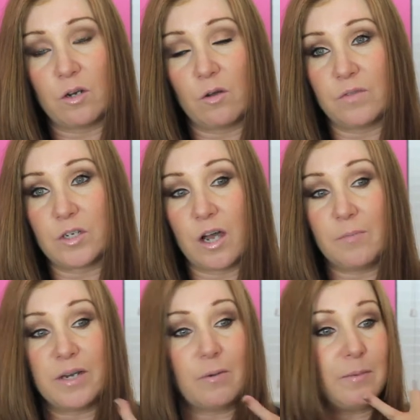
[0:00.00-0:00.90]
a lot of the
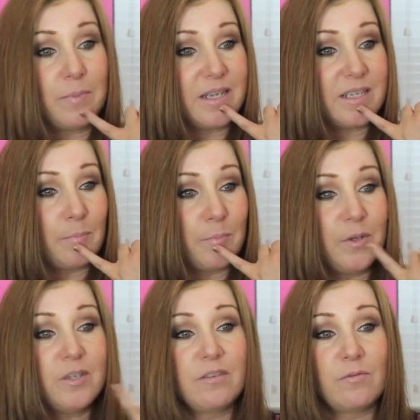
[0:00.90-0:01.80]
time anyway, but it's a
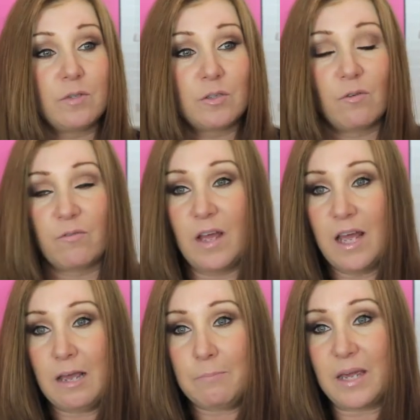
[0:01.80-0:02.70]
beautiful sort of
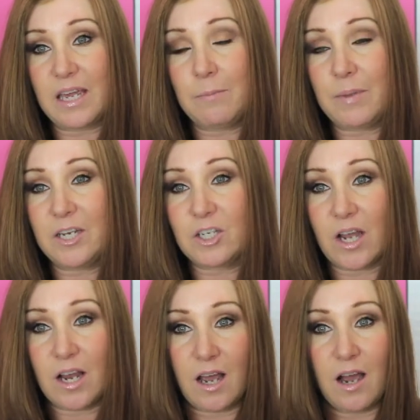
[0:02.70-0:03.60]
pinky peach
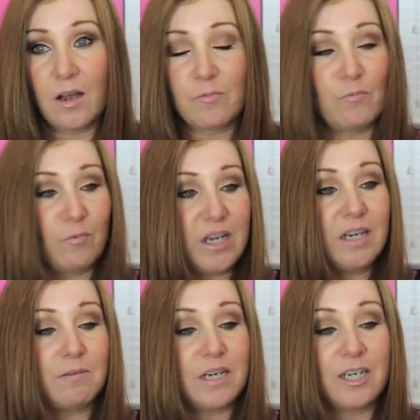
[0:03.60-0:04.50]
colour. I
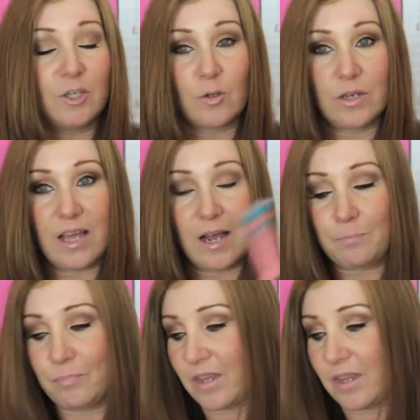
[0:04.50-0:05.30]
really, really enjoy that.